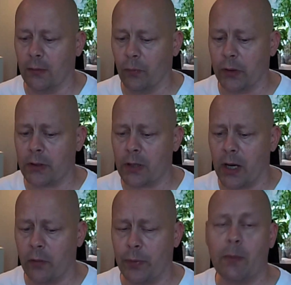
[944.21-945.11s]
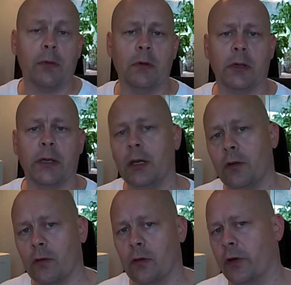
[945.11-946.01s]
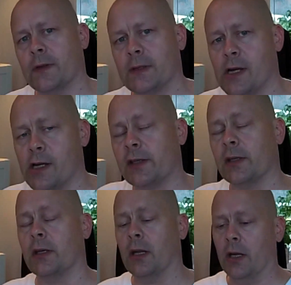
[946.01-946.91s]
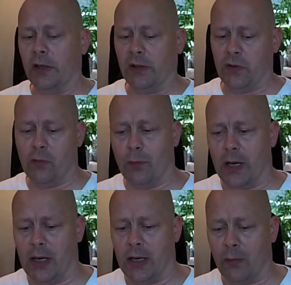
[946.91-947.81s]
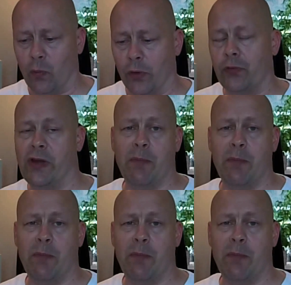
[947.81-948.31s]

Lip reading: what kind of people in your organization you may want to